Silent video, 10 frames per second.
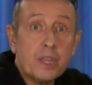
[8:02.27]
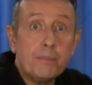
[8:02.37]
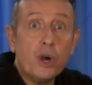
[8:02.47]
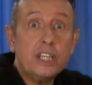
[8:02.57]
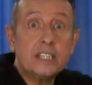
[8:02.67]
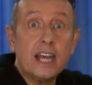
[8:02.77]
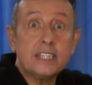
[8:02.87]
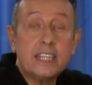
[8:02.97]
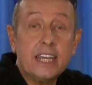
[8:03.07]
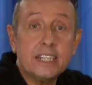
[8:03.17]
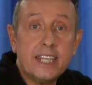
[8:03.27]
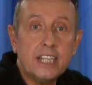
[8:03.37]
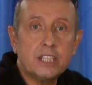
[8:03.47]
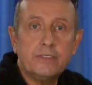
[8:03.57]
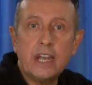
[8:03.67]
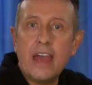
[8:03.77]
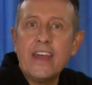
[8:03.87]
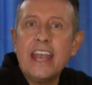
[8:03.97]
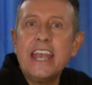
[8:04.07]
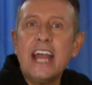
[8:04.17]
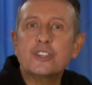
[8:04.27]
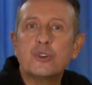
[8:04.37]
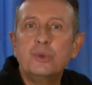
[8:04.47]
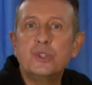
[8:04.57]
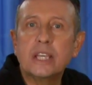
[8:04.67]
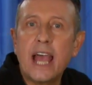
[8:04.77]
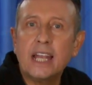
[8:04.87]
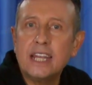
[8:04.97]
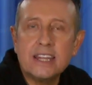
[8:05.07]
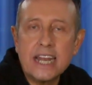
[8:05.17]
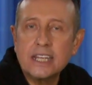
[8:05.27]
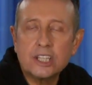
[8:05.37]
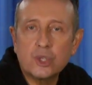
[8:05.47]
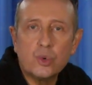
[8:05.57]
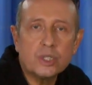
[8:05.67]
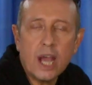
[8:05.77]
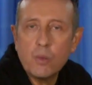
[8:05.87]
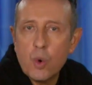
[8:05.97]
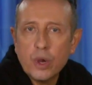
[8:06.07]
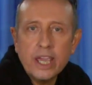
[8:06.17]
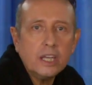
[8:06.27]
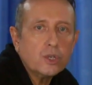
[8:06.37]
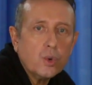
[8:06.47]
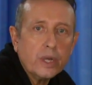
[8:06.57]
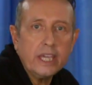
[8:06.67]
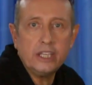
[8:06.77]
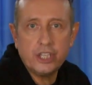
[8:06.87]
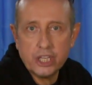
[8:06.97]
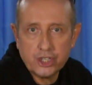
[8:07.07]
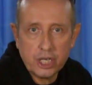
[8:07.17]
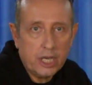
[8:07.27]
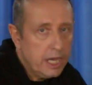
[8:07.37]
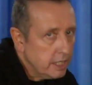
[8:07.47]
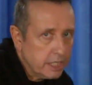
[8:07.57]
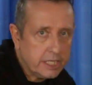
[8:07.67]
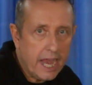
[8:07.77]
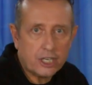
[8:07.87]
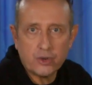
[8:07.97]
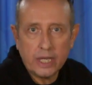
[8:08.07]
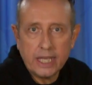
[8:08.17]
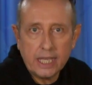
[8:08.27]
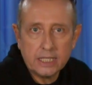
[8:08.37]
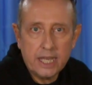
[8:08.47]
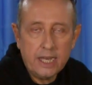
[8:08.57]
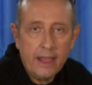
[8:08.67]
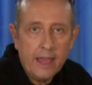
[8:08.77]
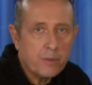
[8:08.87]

the body starts to get a sense of it, and that natural musicality that underscores our walking and talking and gesture just naturally kicks in.